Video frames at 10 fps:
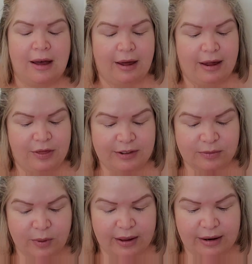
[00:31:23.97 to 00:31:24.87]
Uh,
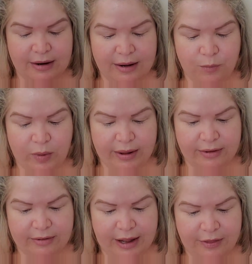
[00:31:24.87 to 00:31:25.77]
this one
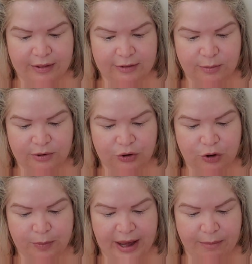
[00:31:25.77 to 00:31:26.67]
was, I think this was a
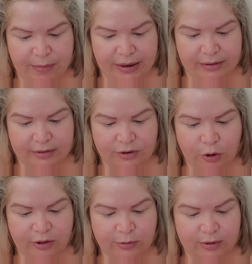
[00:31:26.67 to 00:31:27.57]
two-pack bunt.
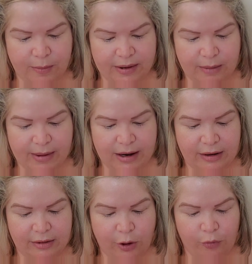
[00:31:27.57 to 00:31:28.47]
No, this was a Bitty Betty
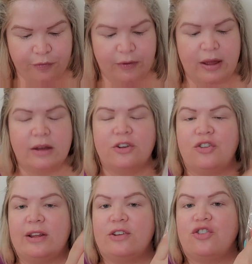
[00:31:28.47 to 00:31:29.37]
loaf.
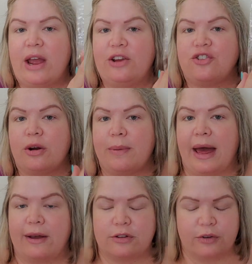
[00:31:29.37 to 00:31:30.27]
She changed her
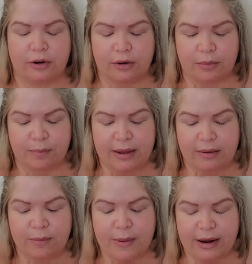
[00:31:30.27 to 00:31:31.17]
bags for her
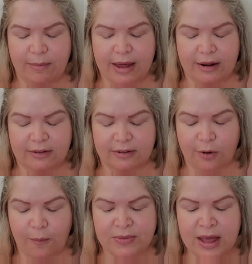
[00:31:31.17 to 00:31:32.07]
bit, Bitty Bettys.
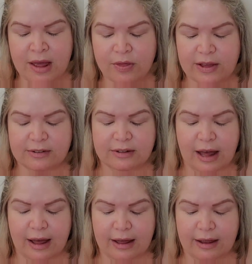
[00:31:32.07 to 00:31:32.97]
So this,
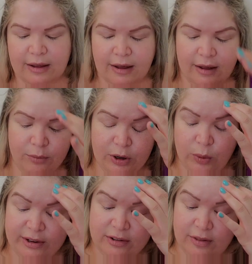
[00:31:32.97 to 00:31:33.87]
I uh,
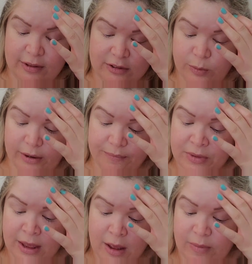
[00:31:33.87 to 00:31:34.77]
requested this one
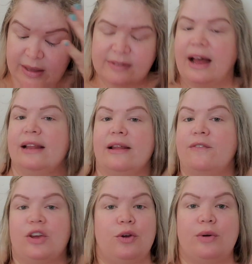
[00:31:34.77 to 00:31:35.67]
because I
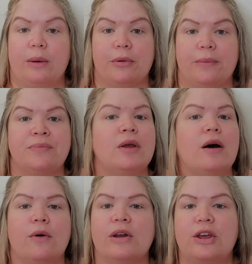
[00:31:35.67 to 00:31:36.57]
love cucumber.
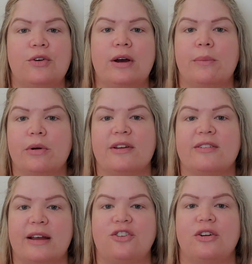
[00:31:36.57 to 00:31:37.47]
Oh, cucumber is
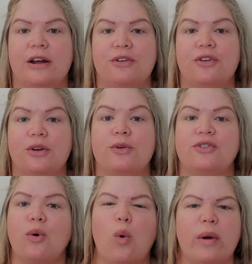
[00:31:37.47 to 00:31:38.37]
such an
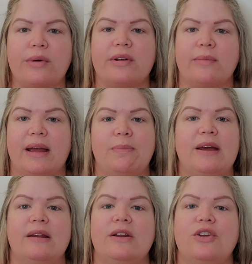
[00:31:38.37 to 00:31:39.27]
underused oil in my
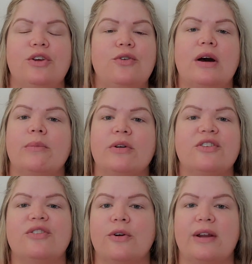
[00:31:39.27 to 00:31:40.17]
opinion. Cucumber
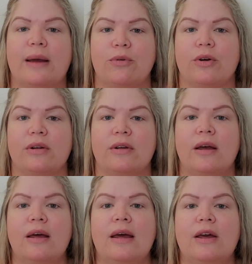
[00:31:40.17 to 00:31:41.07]
is so damn good
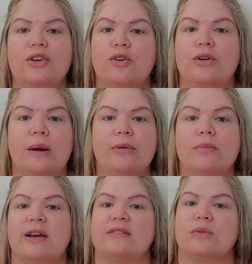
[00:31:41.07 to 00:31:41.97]
cucumber
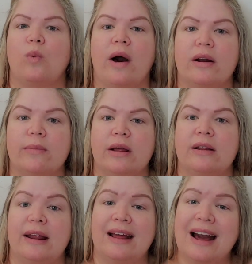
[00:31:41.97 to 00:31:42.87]
mixed with
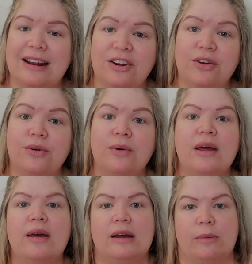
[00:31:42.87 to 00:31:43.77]
watermelon and honeydew.
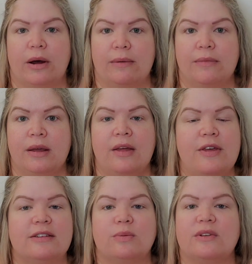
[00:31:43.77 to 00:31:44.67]
Come on.
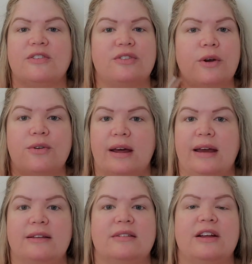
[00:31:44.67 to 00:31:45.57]
This was so
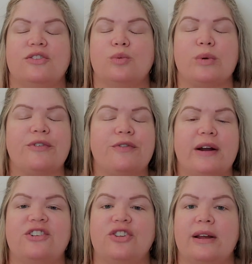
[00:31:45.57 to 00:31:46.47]
nice. It's
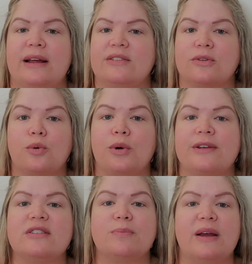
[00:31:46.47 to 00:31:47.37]
refreshing. It's
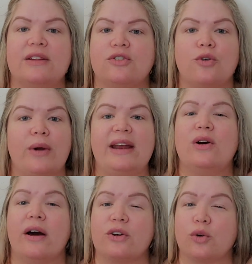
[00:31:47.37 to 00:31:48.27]
crisp. It's great
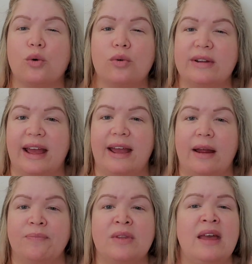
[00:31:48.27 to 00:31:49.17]
on a cool
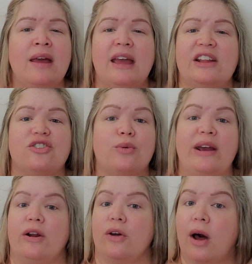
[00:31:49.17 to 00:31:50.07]
day. It's
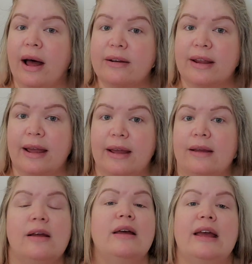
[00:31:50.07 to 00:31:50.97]
great on a hot
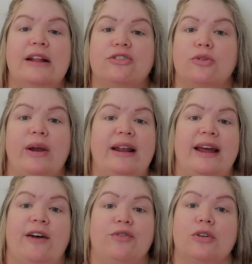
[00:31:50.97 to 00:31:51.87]
day. It's great
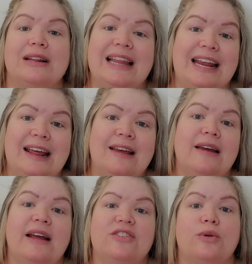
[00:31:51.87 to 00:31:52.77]
after cleaning.
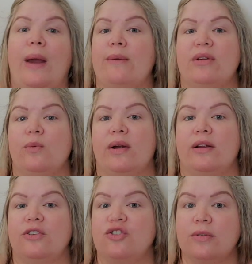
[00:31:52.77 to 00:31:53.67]
It's great when you want
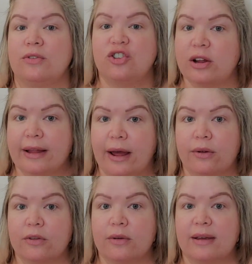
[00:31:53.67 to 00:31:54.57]
to chill
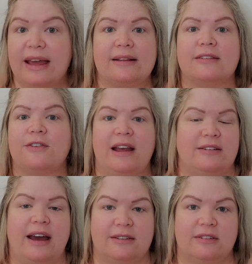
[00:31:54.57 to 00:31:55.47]
out. It's
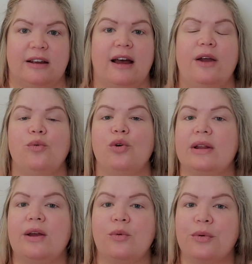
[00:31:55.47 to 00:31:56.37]
fantastic. I
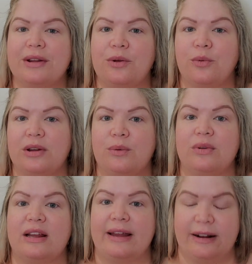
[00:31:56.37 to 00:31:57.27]
really, really, really,
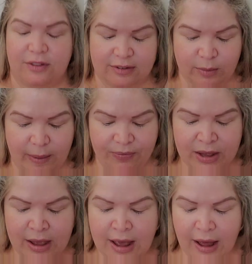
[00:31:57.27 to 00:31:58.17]
really like this one.
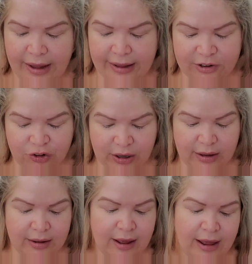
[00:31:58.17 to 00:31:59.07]
I
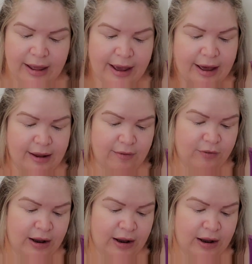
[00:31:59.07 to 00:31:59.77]
actually have